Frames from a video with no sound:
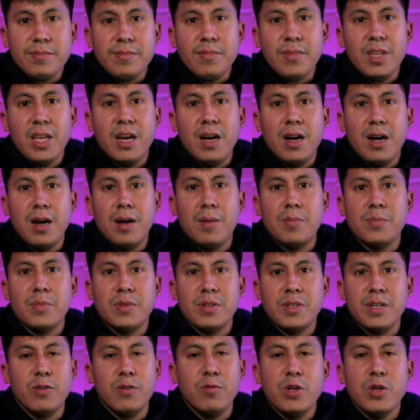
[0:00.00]
Um,
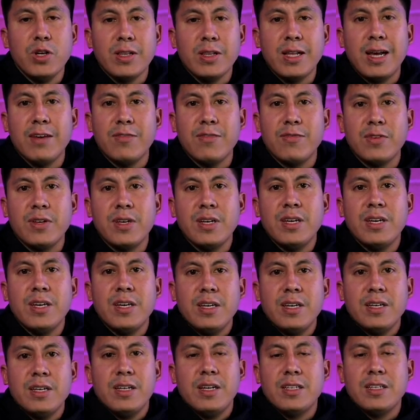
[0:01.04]
in real life,
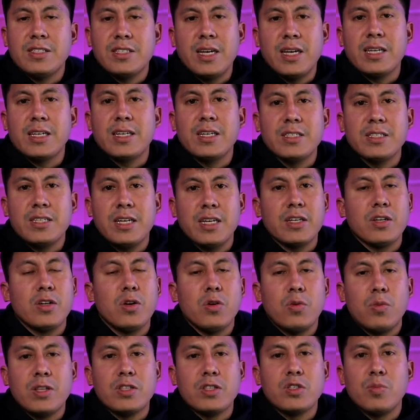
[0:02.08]
it's like it's like your
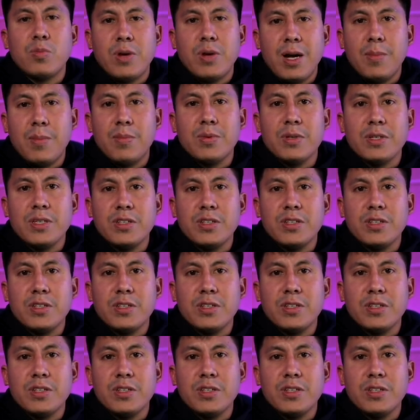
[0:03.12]
rental property.